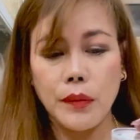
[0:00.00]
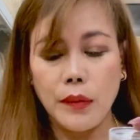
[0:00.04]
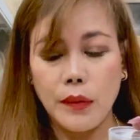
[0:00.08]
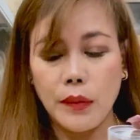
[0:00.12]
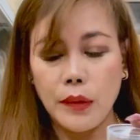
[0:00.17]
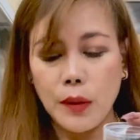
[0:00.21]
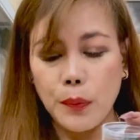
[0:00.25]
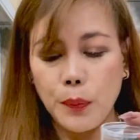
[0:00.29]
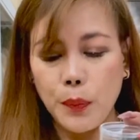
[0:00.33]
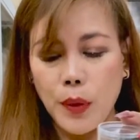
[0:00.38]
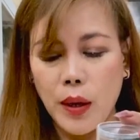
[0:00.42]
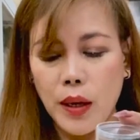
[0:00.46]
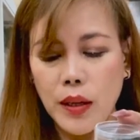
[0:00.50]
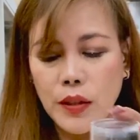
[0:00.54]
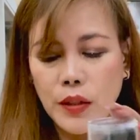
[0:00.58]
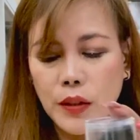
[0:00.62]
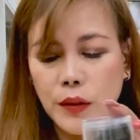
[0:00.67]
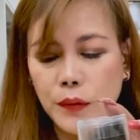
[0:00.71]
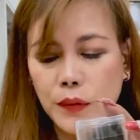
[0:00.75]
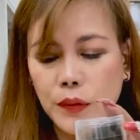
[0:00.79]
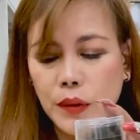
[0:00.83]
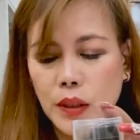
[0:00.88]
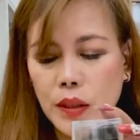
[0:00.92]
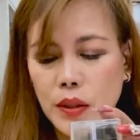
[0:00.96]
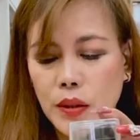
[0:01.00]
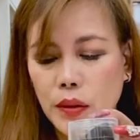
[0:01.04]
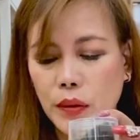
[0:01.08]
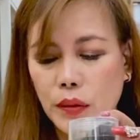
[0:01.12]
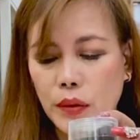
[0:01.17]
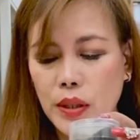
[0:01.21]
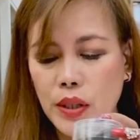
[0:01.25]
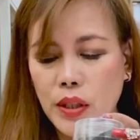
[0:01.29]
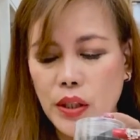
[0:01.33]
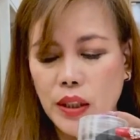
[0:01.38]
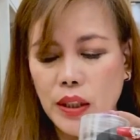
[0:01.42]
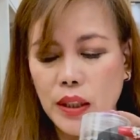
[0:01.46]
the price of this
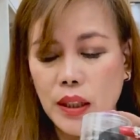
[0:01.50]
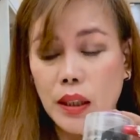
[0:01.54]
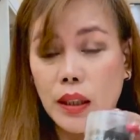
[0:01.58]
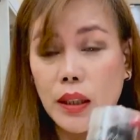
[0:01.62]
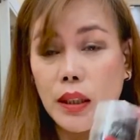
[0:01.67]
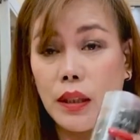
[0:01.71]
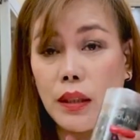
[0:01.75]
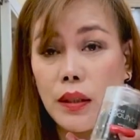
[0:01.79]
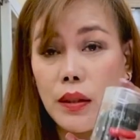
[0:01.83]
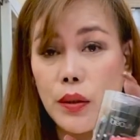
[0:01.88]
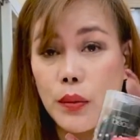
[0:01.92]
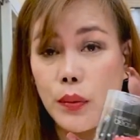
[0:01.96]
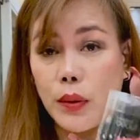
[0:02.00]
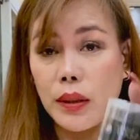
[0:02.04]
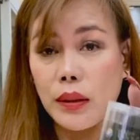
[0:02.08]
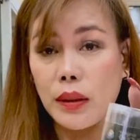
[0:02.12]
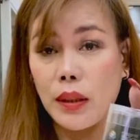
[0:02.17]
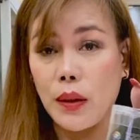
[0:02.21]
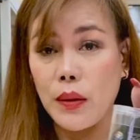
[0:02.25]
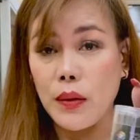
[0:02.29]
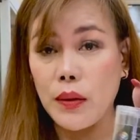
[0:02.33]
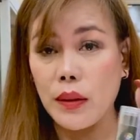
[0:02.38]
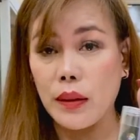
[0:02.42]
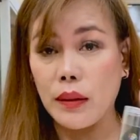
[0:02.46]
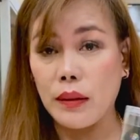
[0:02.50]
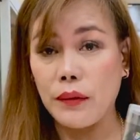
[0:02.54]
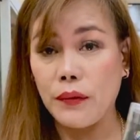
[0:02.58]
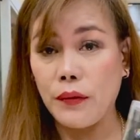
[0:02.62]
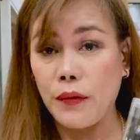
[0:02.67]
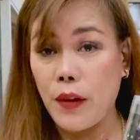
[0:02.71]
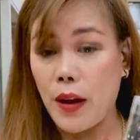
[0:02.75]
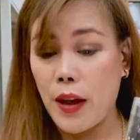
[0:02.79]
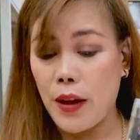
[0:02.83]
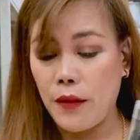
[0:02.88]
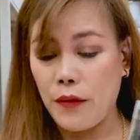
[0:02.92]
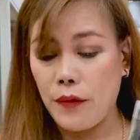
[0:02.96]
originally is
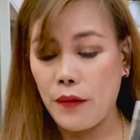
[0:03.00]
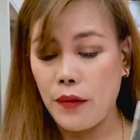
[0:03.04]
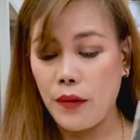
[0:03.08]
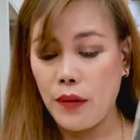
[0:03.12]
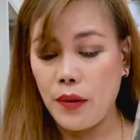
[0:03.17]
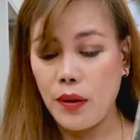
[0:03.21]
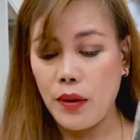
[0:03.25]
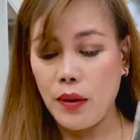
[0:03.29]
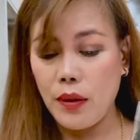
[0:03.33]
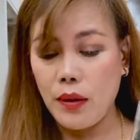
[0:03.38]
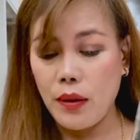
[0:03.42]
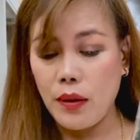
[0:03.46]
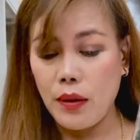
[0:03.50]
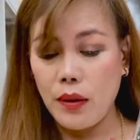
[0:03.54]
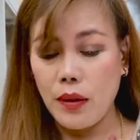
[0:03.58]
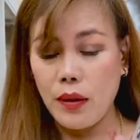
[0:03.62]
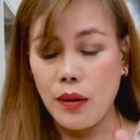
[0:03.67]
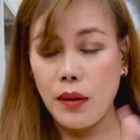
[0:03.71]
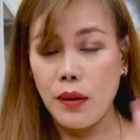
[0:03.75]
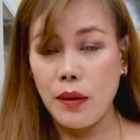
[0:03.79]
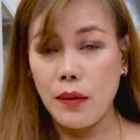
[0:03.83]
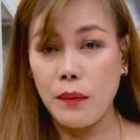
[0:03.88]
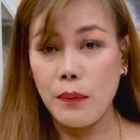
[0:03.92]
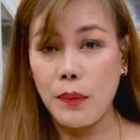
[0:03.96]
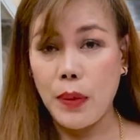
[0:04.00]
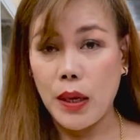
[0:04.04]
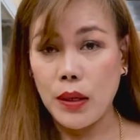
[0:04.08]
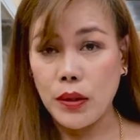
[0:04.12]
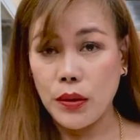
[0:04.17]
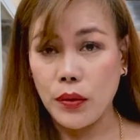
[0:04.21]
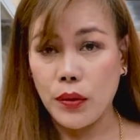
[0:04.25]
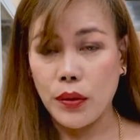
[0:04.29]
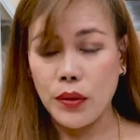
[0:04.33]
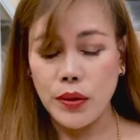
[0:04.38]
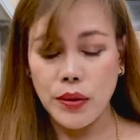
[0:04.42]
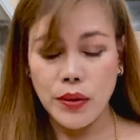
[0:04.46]
1,005
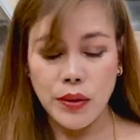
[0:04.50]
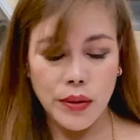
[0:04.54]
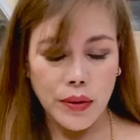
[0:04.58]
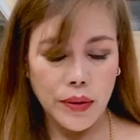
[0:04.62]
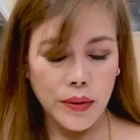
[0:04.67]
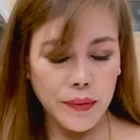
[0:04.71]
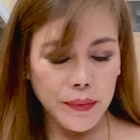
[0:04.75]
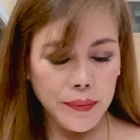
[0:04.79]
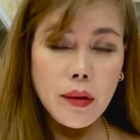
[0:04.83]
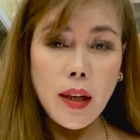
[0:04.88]
pesos.